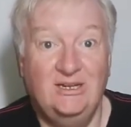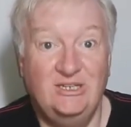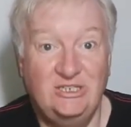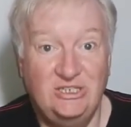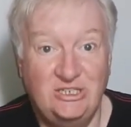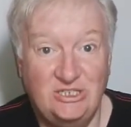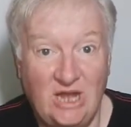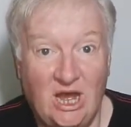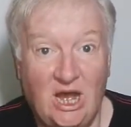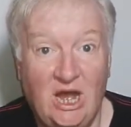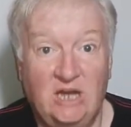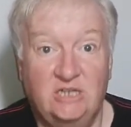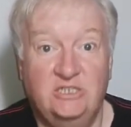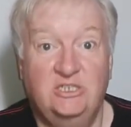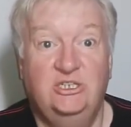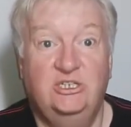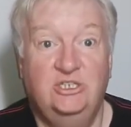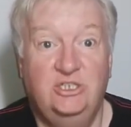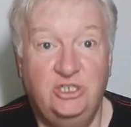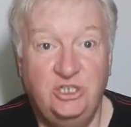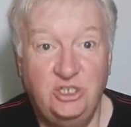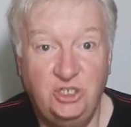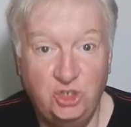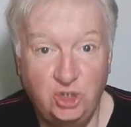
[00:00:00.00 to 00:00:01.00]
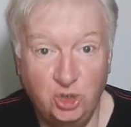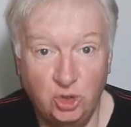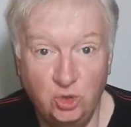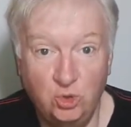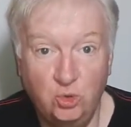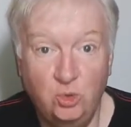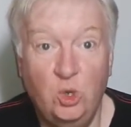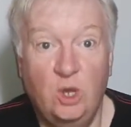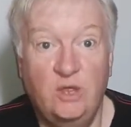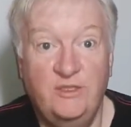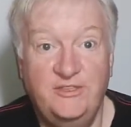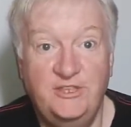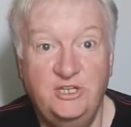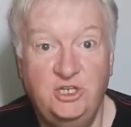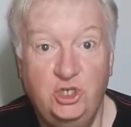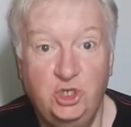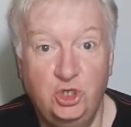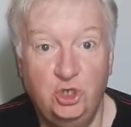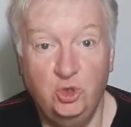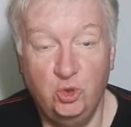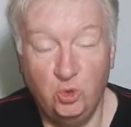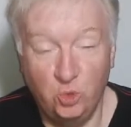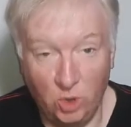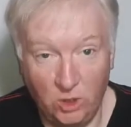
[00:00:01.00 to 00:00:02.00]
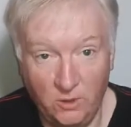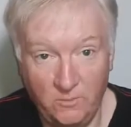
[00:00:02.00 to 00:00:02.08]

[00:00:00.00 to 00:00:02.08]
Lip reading: start to do the do.